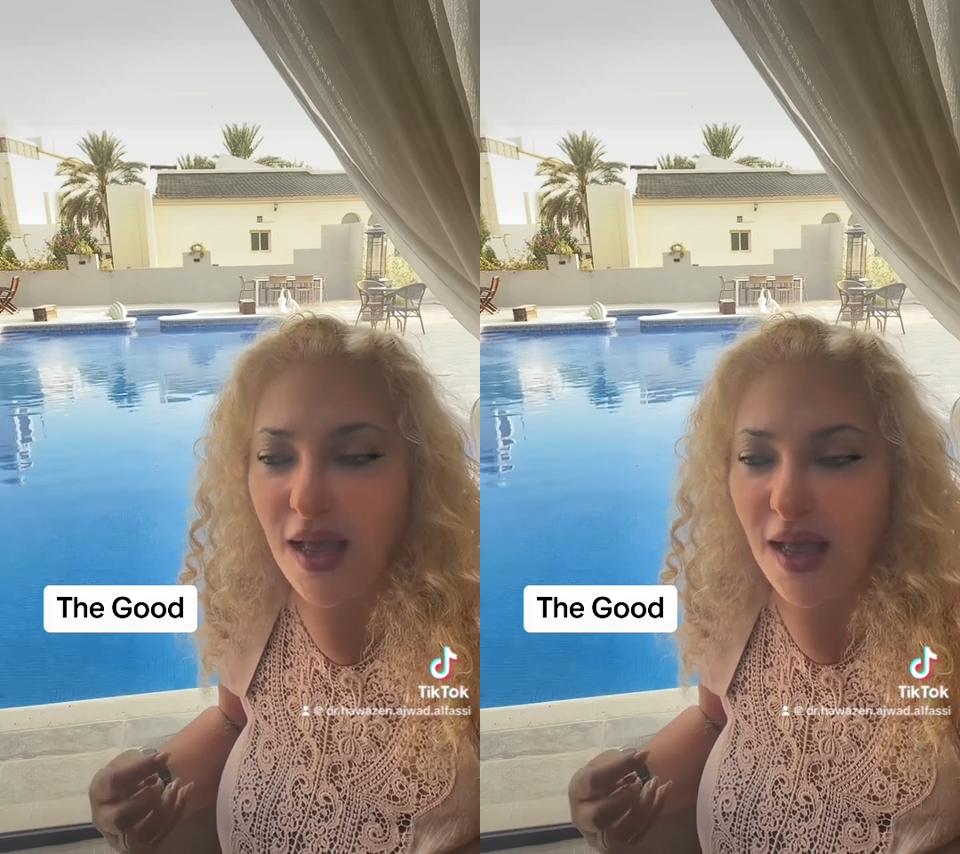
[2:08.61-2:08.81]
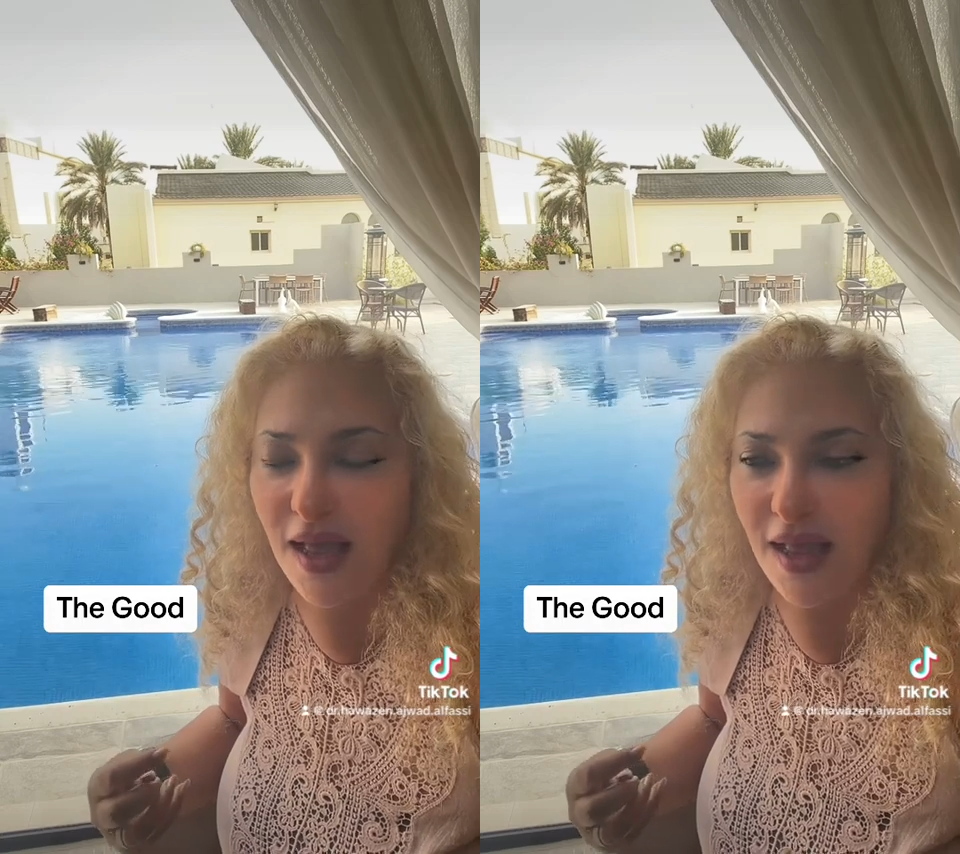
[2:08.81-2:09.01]

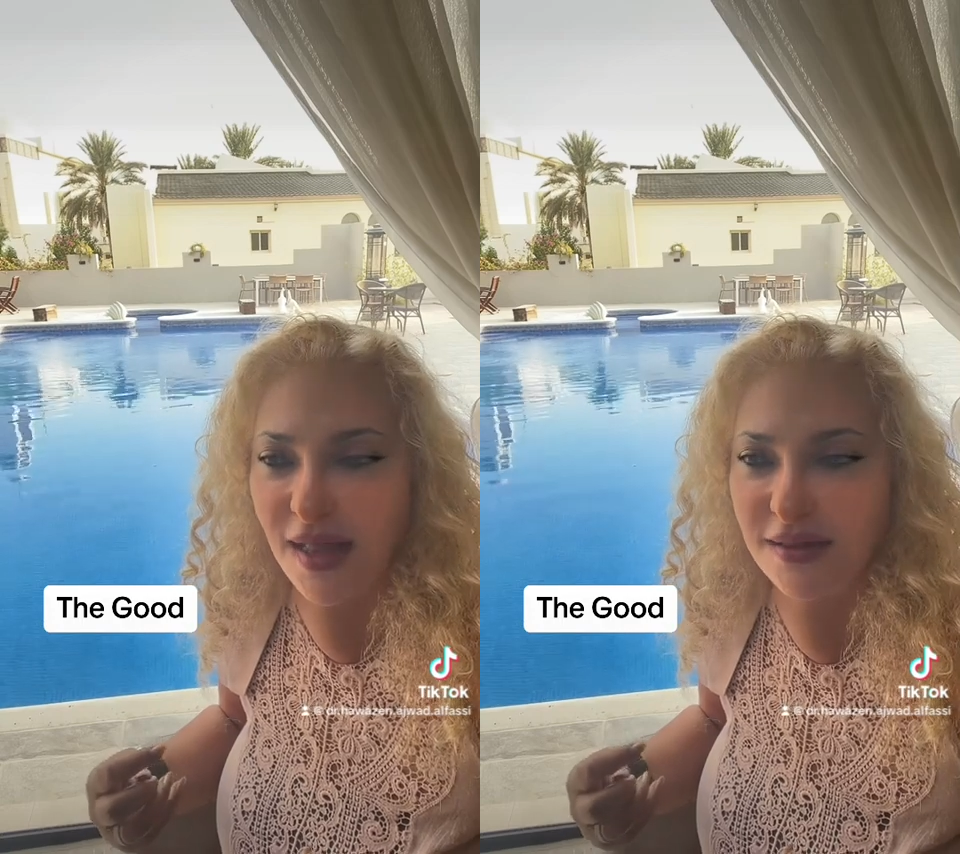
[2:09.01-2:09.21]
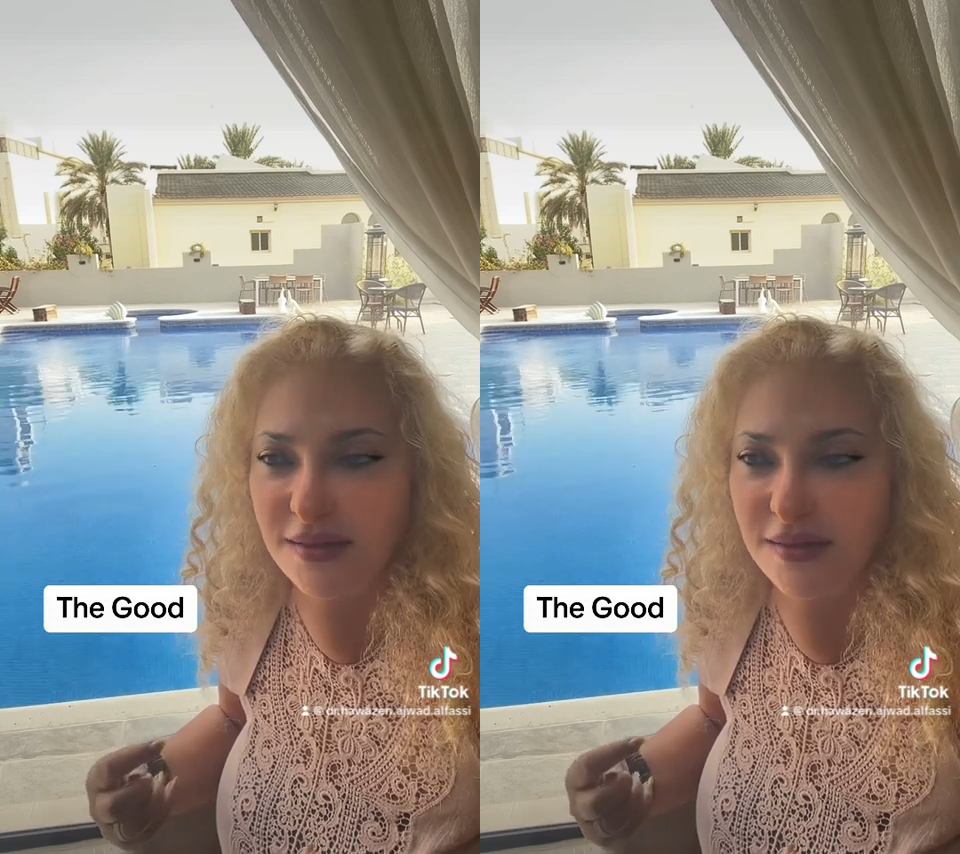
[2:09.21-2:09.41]

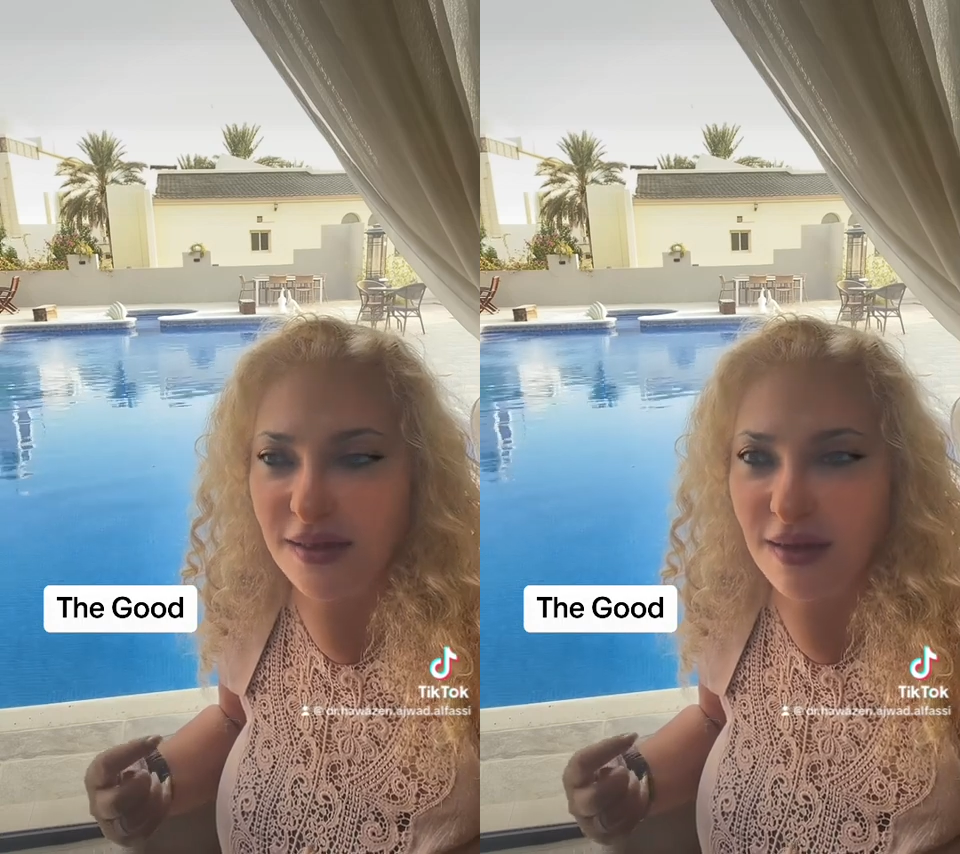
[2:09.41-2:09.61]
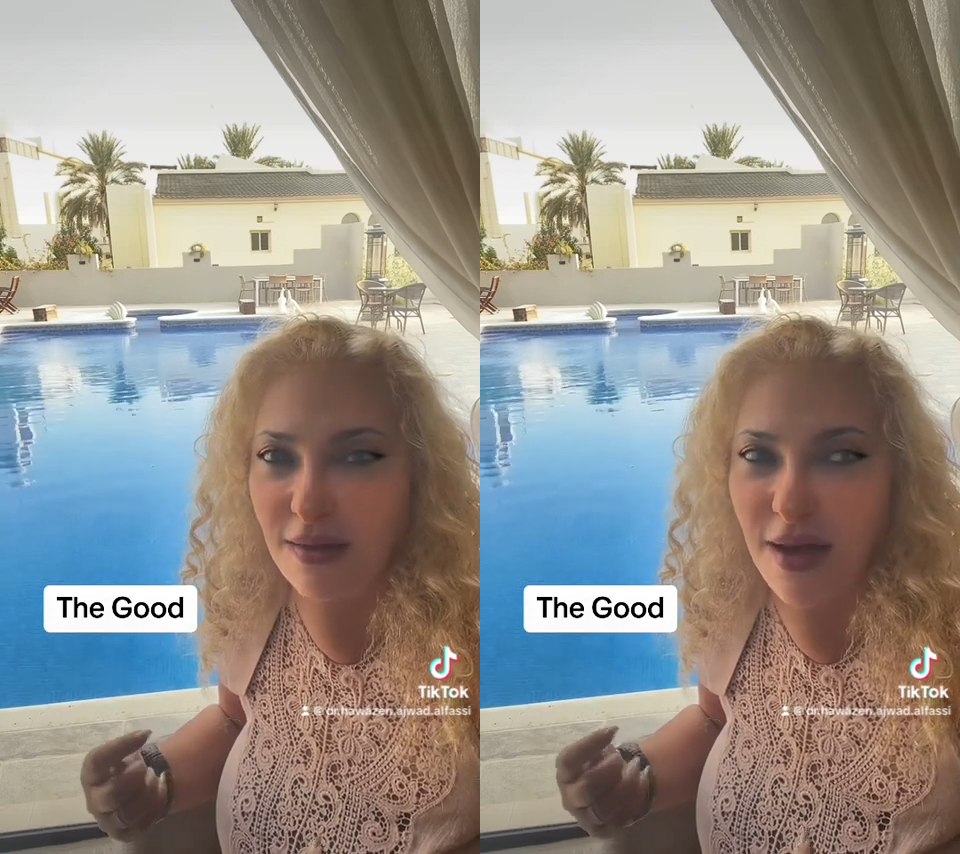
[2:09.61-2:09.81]
And
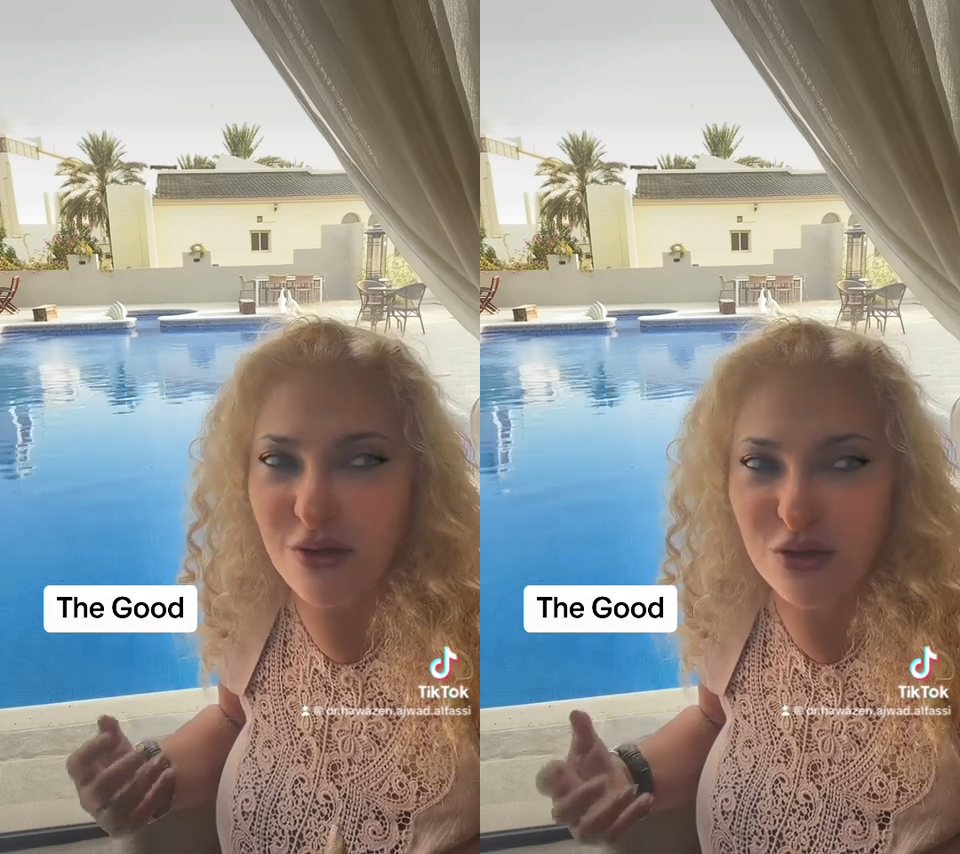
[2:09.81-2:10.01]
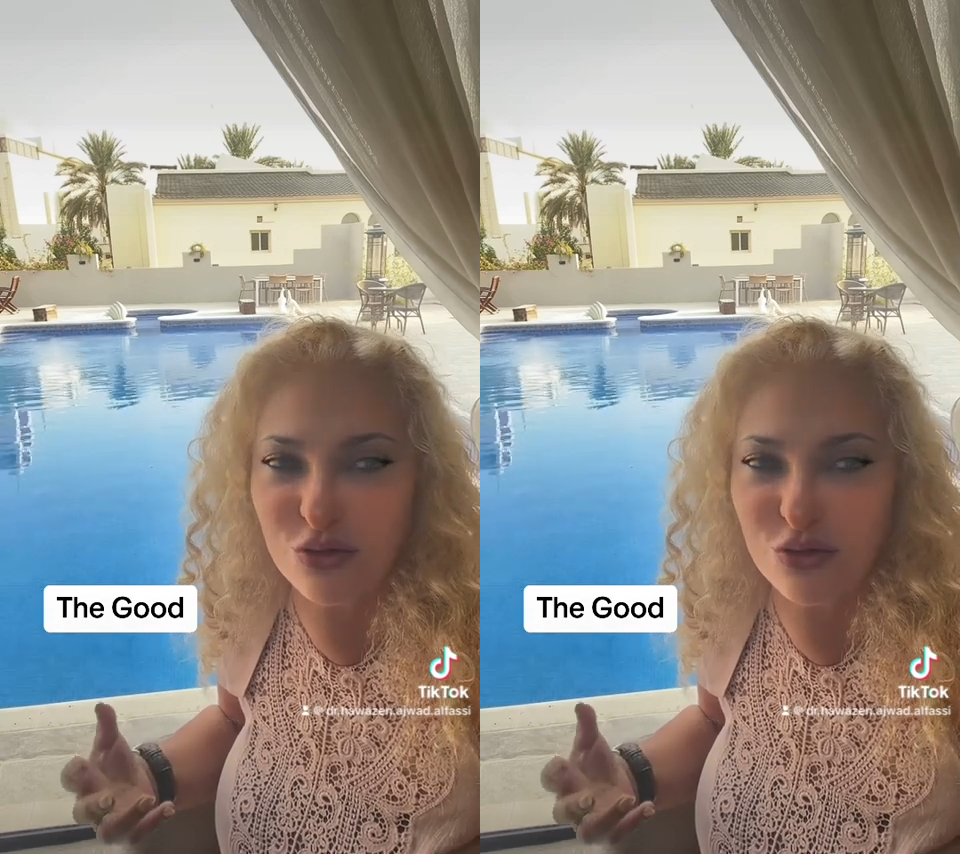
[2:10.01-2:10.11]
I used